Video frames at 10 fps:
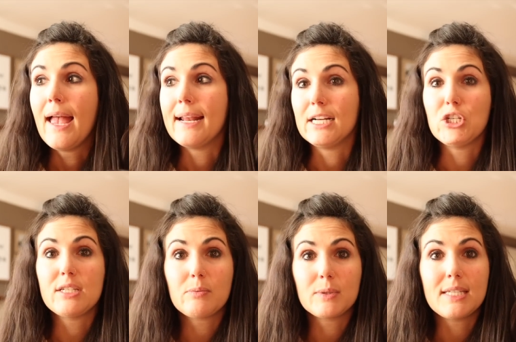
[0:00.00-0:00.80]
I
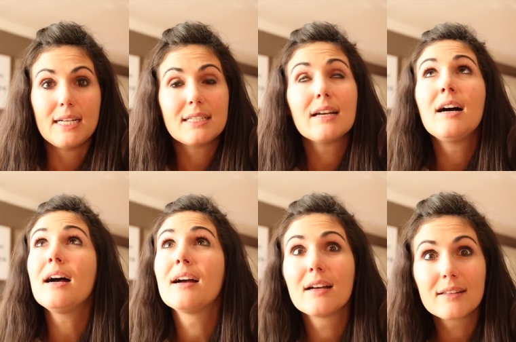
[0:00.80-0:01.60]
just was like,
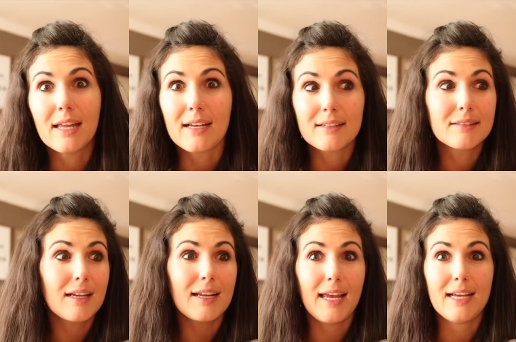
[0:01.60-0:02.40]
I
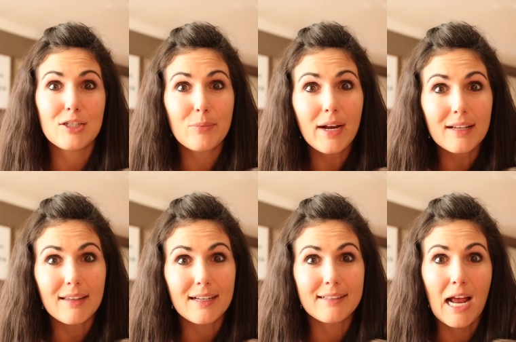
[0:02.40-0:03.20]
can't catch a break.
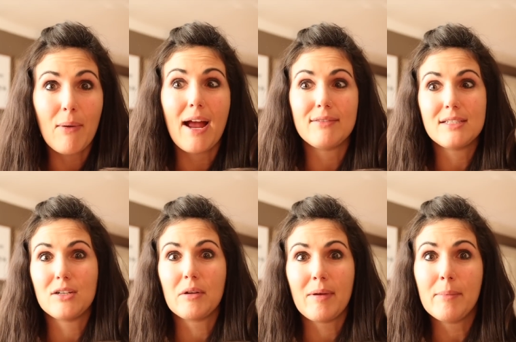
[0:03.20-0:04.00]
Like, now I have to
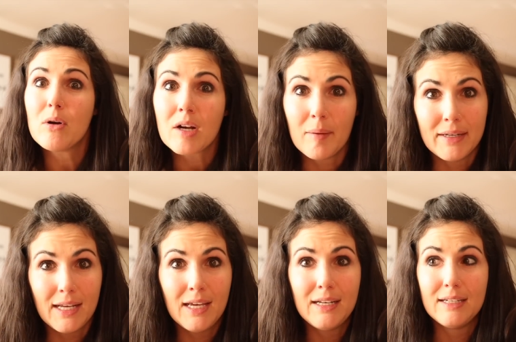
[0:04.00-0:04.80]
deal with my milk coming
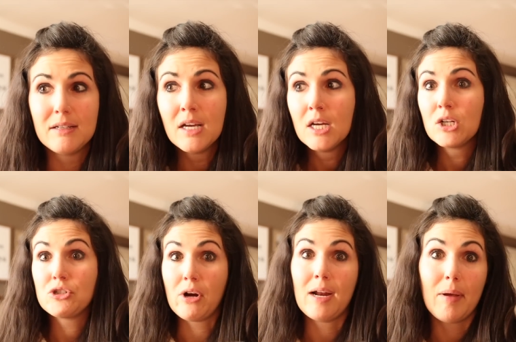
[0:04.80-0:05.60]
in and
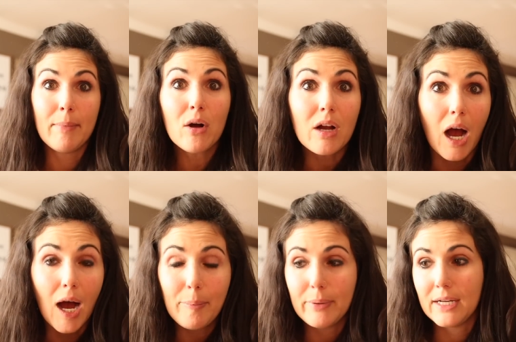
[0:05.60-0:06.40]
drying my milk
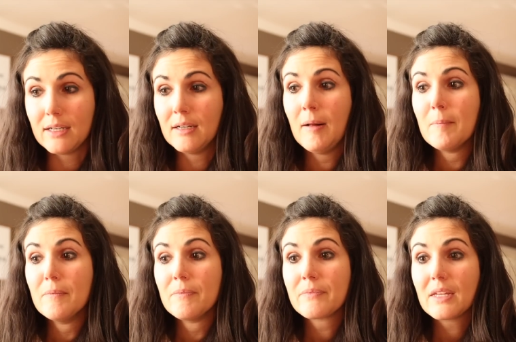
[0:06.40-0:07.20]
up, and
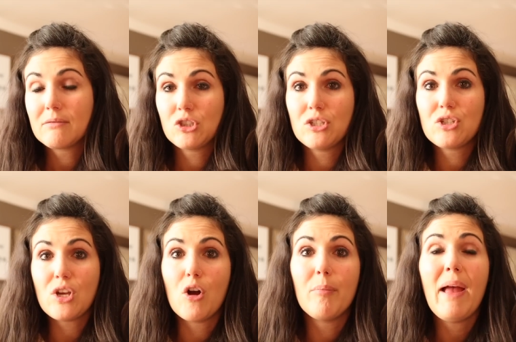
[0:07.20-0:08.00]
it was just
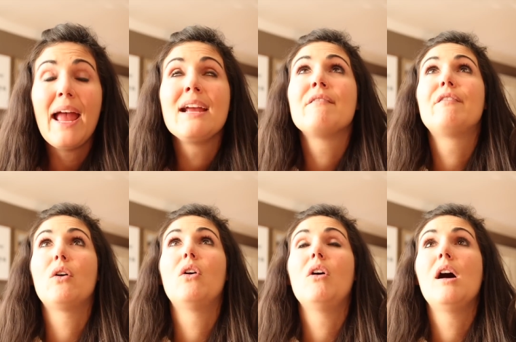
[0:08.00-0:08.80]
so
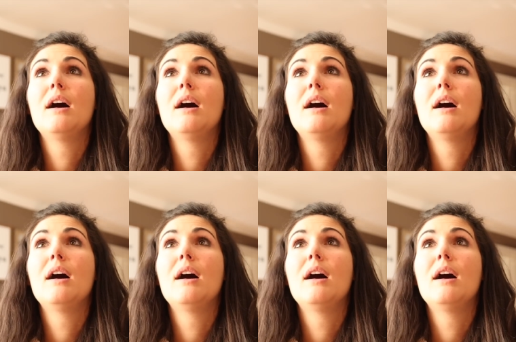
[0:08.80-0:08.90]
painful.